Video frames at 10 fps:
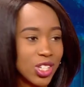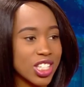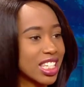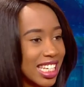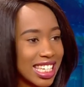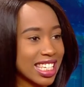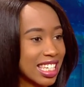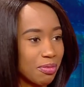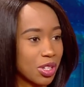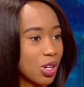Just think it's
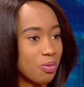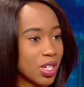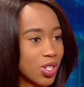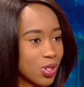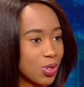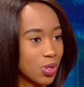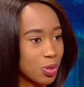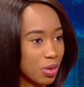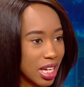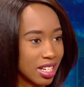something you're meant to do,
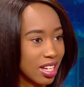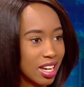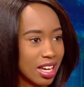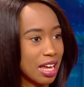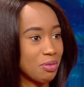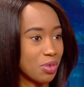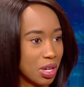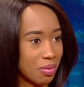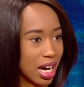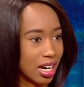spend and
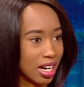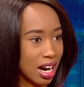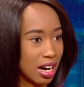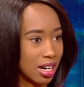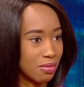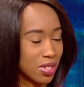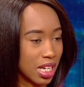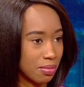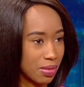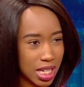bring back
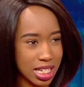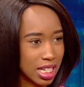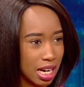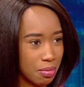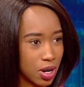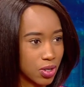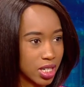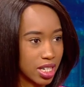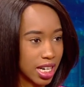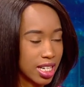some certain
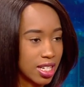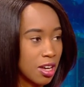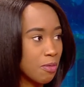amount, right?